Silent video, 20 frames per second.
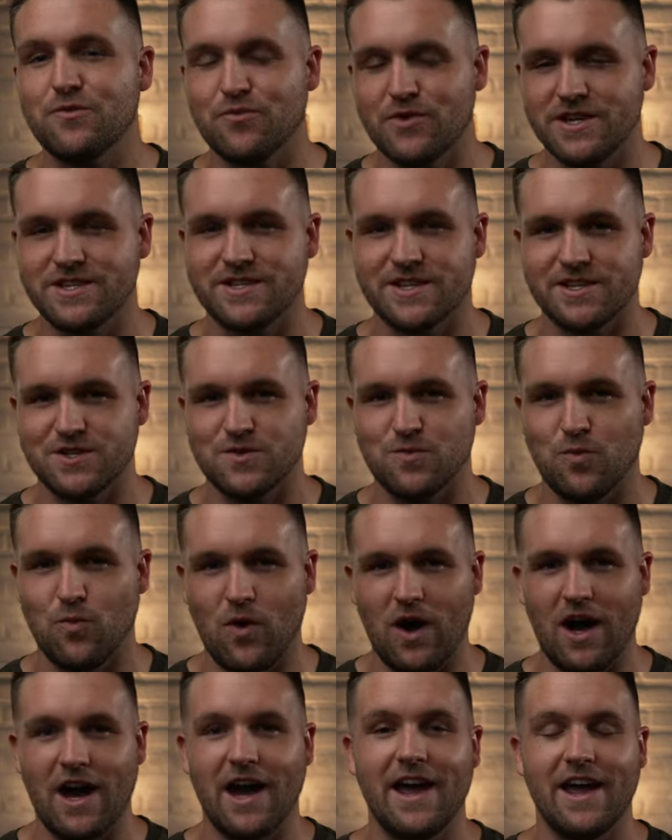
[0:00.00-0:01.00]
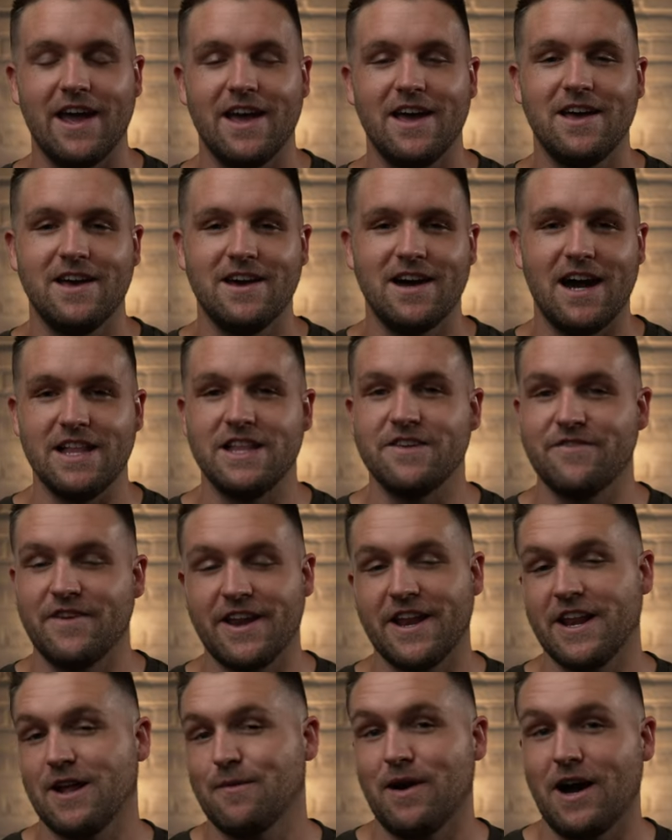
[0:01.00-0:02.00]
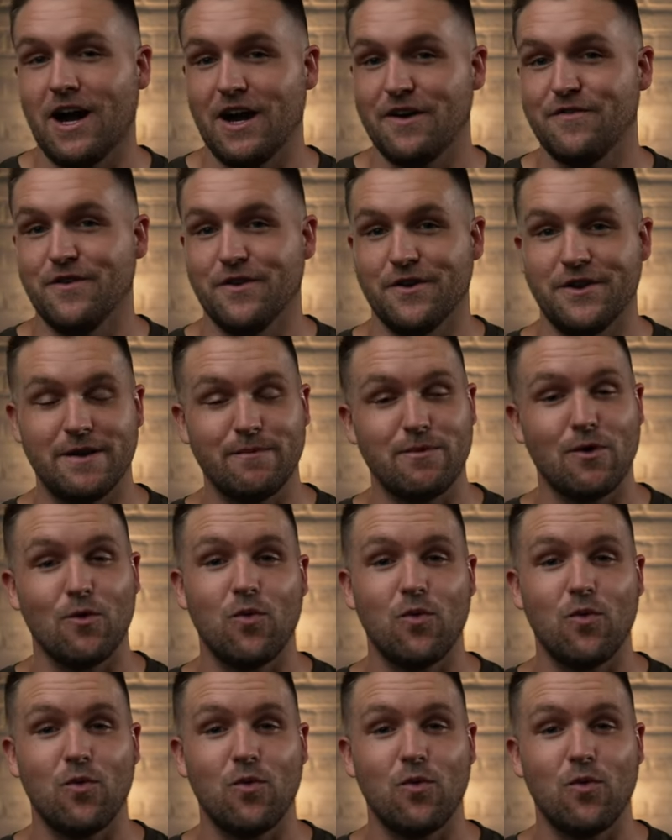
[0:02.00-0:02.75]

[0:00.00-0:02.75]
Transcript: reasons why I love editing on my iPhone. Number